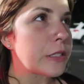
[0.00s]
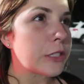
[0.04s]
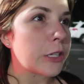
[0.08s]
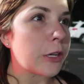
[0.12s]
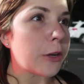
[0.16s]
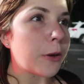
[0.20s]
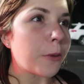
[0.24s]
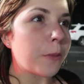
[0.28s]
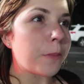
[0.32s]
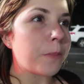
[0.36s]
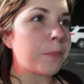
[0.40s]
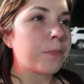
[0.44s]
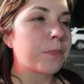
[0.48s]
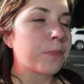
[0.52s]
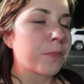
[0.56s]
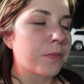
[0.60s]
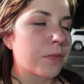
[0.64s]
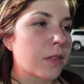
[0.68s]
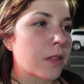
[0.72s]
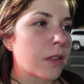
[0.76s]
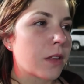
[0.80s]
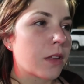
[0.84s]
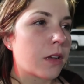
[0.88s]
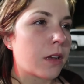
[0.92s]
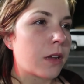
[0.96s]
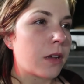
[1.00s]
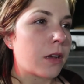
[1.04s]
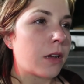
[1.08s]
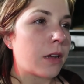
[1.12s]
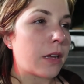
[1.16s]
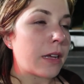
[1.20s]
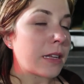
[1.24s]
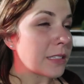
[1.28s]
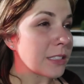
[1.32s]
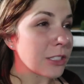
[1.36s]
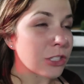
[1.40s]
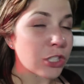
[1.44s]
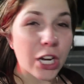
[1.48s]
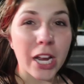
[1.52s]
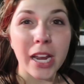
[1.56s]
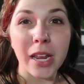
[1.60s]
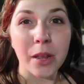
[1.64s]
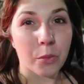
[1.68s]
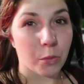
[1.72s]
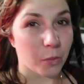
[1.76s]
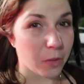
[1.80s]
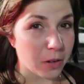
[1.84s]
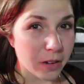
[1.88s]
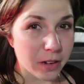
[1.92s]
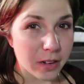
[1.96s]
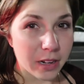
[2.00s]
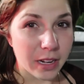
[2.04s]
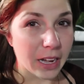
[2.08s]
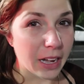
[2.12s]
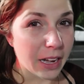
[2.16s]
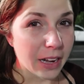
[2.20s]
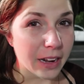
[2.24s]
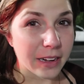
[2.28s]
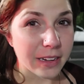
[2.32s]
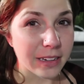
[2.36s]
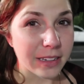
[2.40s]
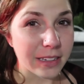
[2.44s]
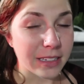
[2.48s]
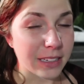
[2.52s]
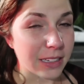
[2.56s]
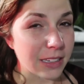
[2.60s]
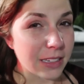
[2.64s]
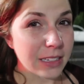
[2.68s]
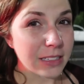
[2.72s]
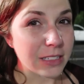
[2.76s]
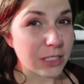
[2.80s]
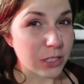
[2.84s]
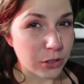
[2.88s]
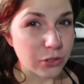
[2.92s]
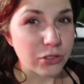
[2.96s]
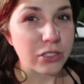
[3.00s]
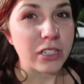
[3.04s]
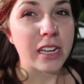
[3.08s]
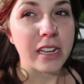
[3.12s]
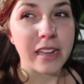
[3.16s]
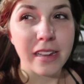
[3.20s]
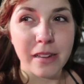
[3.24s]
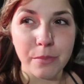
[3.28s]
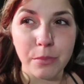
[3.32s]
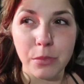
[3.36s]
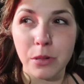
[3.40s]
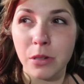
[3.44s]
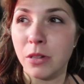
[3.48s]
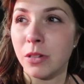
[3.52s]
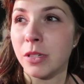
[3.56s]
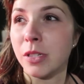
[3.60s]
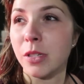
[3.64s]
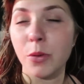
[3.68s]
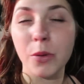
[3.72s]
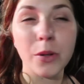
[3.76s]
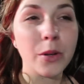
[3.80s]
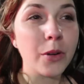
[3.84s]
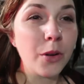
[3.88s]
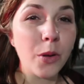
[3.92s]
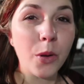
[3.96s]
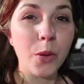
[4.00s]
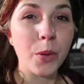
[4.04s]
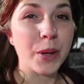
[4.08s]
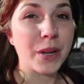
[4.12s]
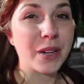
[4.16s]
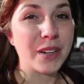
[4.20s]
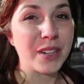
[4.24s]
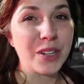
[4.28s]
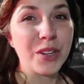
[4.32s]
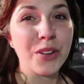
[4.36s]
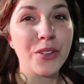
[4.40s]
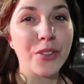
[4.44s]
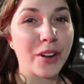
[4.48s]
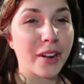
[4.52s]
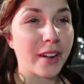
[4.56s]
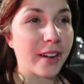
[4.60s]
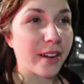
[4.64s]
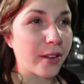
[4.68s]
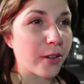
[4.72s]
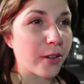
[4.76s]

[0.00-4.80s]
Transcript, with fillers: So it's a giant one, and it's three A M So we don't know what we're gonna do right